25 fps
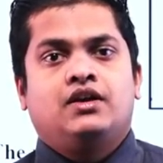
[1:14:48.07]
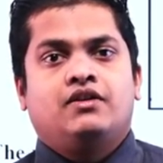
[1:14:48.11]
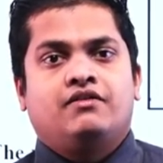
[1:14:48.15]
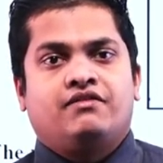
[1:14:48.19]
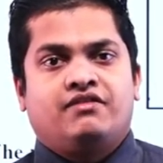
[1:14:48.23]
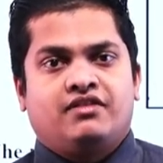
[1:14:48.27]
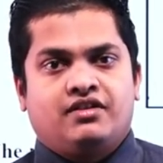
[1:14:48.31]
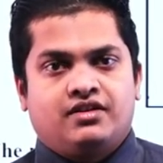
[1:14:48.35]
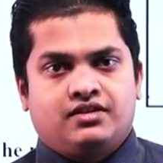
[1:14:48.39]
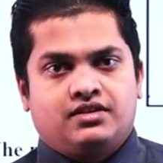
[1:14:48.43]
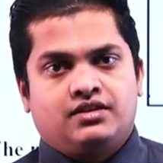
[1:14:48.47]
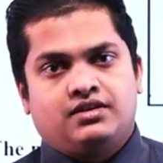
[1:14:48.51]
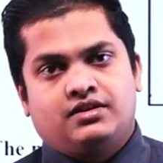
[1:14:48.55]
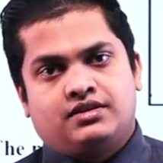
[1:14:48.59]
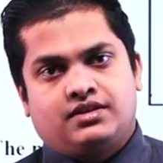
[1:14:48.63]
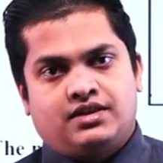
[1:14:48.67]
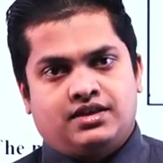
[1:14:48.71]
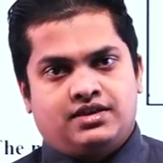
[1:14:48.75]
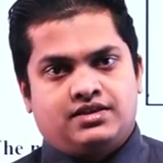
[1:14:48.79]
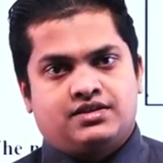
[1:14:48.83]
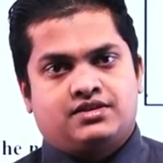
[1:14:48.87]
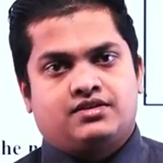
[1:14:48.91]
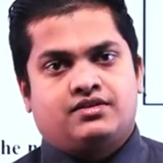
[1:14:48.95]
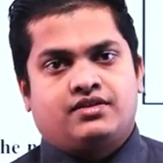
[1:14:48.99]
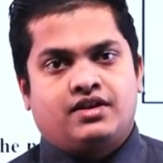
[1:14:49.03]
further
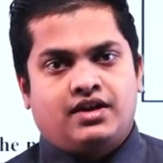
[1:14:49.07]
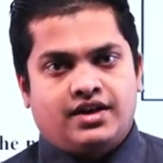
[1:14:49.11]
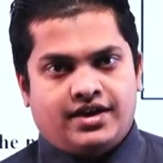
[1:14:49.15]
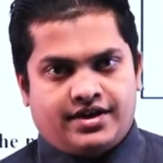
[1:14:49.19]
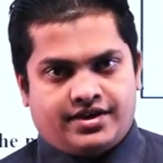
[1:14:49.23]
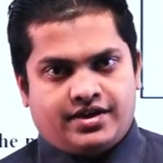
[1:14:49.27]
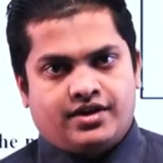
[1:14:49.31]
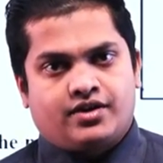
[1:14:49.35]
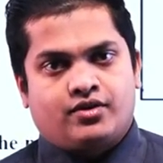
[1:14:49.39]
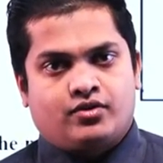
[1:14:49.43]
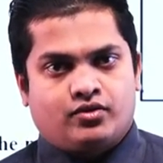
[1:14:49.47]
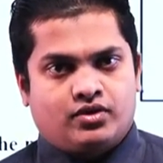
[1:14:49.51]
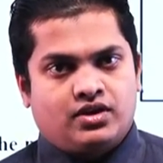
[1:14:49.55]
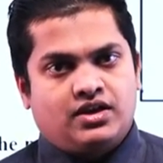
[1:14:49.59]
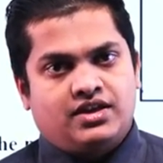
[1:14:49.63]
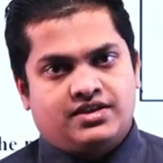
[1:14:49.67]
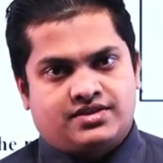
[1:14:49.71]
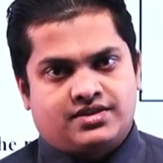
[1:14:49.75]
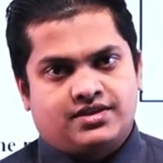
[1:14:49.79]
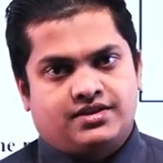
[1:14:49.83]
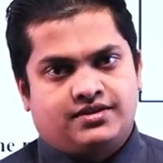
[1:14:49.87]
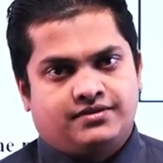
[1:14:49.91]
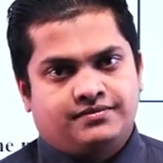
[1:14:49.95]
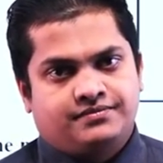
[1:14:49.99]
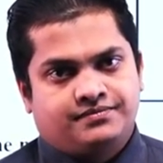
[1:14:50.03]
things related to the
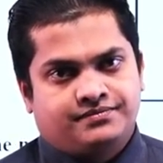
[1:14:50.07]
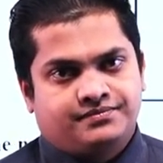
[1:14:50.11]
lesson.